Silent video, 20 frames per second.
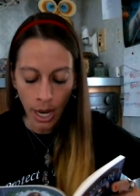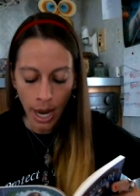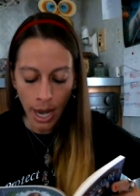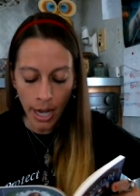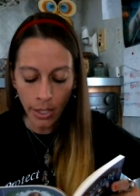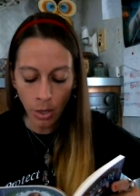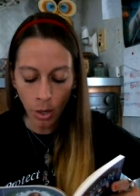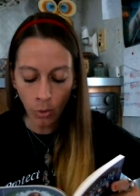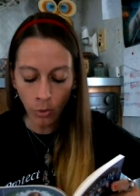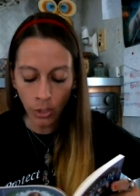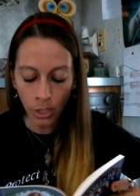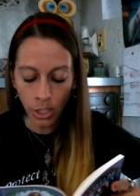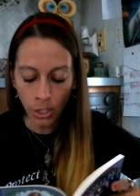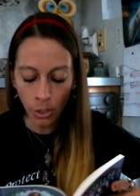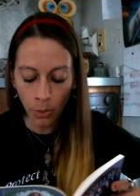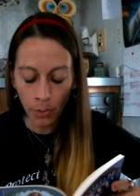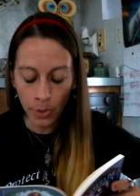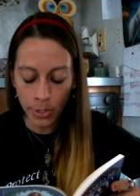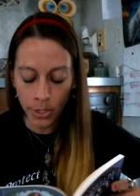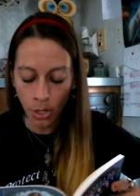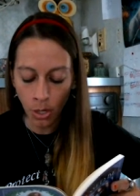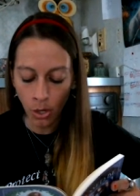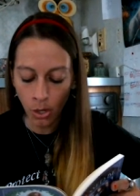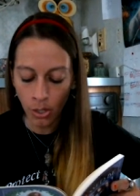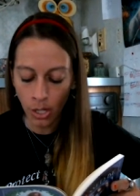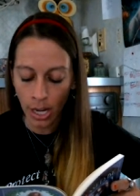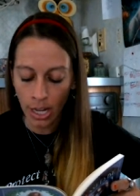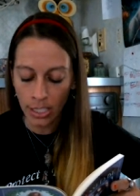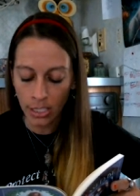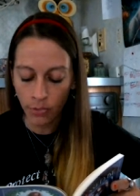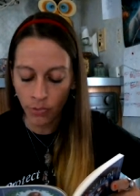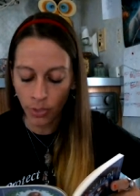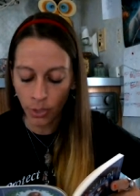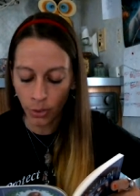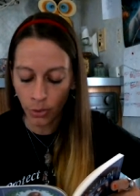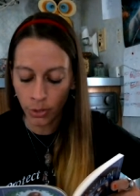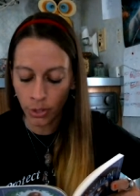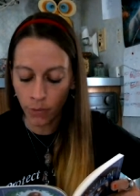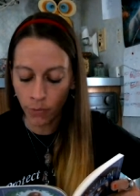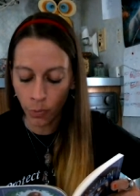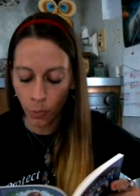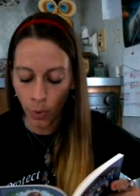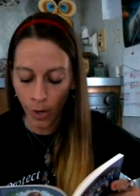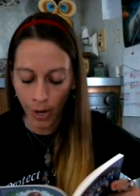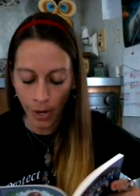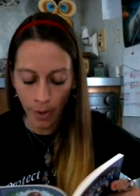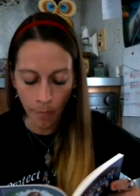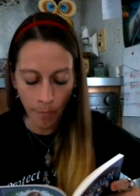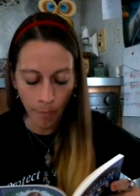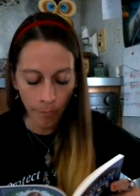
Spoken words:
and only your return has filled the void.